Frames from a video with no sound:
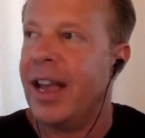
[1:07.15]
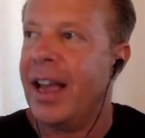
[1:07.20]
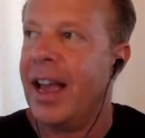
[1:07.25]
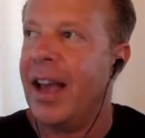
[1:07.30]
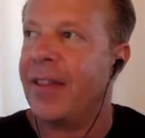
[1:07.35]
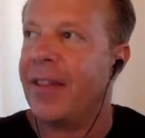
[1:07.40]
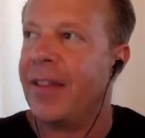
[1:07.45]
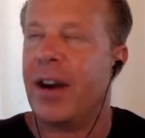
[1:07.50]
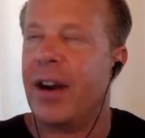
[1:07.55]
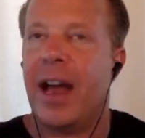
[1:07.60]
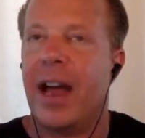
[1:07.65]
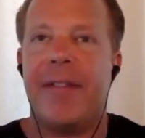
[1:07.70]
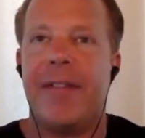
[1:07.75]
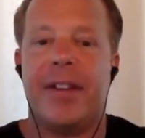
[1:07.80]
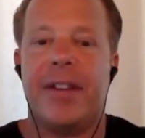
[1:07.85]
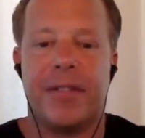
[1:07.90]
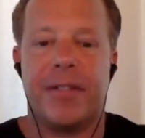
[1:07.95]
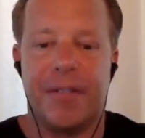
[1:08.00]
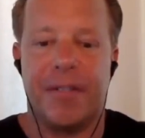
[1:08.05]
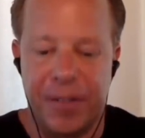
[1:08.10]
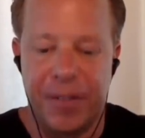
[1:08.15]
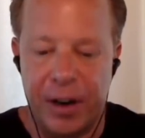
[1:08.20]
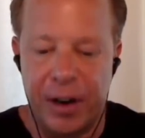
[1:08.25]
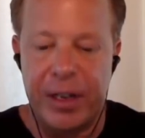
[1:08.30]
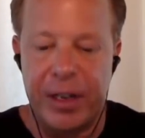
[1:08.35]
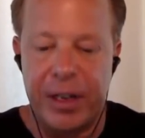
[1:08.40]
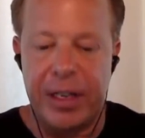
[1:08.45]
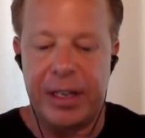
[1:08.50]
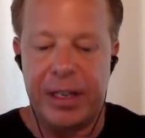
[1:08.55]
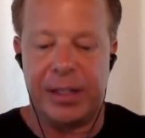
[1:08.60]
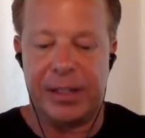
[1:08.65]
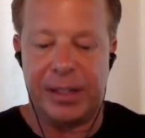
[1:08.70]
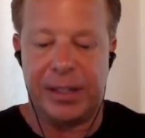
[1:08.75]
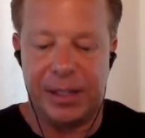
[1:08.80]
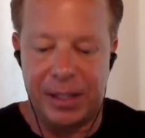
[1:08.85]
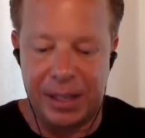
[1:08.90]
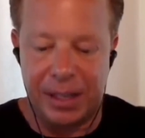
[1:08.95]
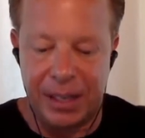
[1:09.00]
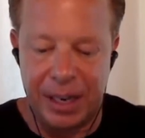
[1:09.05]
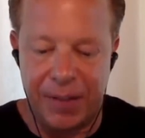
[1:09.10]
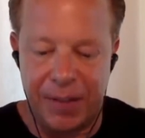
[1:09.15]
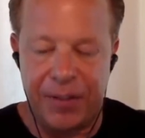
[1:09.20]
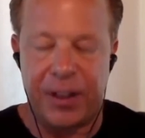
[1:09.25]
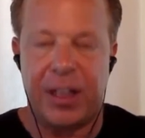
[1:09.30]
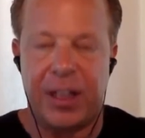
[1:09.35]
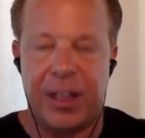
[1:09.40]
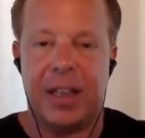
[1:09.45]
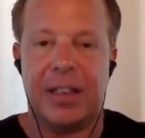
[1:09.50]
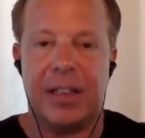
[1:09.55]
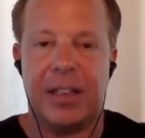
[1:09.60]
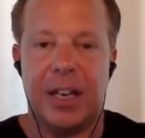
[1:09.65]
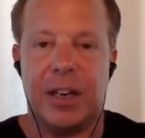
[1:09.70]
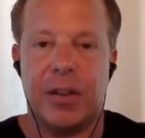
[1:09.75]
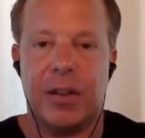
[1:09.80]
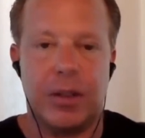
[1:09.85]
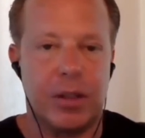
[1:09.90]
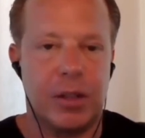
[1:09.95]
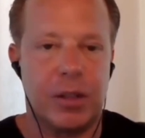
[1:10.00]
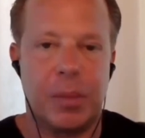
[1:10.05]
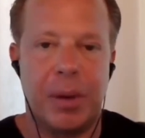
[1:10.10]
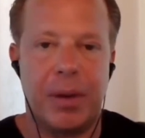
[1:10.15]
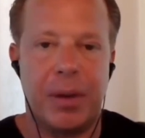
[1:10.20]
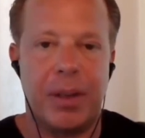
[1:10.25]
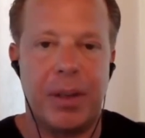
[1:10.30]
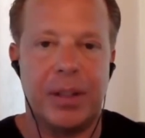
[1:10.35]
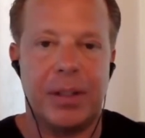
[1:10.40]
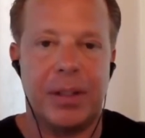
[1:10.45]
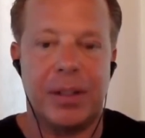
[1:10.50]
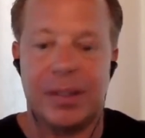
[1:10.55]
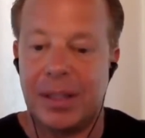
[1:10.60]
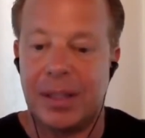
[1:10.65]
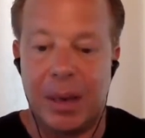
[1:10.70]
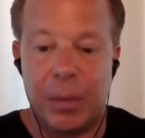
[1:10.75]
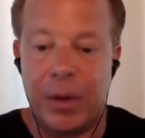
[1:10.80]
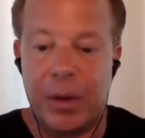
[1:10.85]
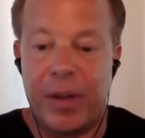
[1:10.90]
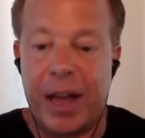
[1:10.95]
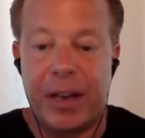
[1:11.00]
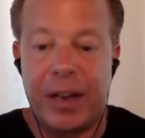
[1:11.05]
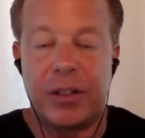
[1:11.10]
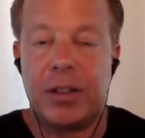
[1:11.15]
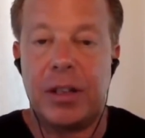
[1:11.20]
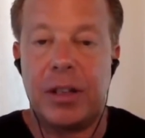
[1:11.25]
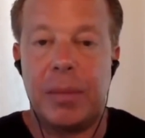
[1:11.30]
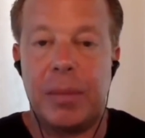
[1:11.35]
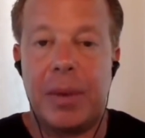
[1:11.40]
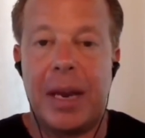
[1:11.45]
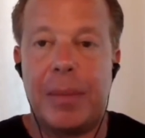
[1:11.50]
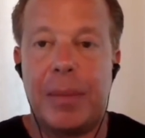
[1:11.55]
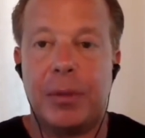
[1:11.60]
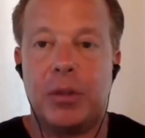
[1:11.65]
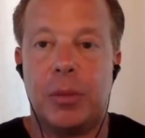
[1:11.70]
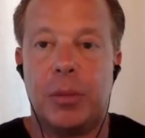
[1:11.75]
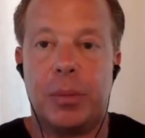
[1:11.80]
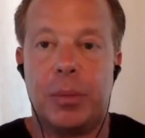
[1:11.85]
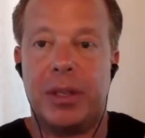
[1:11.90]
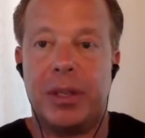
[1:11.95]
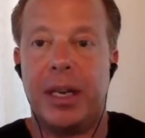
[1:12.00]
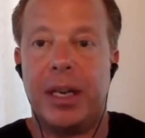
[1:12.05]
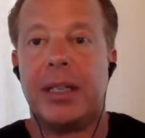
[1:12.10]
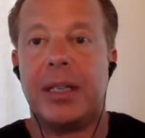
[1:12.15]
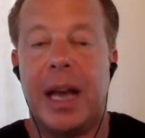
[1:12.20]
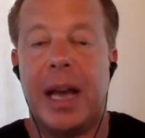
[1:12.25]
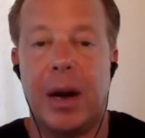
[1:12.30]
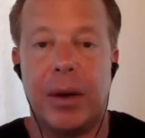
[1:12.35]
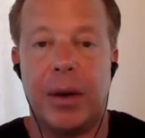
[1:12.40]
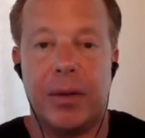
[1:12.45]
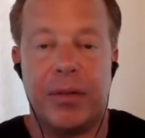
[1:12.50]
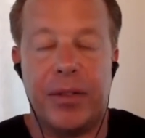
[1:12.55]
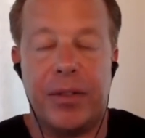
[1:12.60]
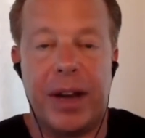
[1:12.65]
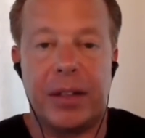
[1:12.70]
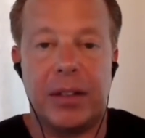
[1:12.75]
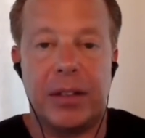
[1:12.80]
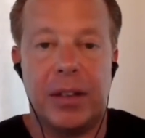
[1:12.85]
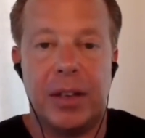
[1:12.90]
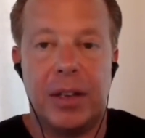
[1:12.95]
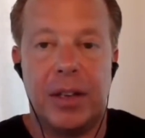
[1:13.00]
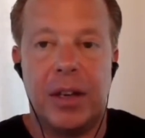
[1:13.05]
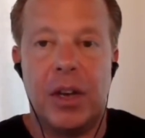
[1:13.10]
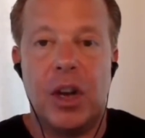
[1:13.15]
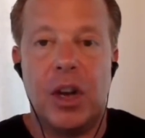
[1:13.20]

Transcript: and they're having very significant inner experiences that we've actually been able to predict now. In fact,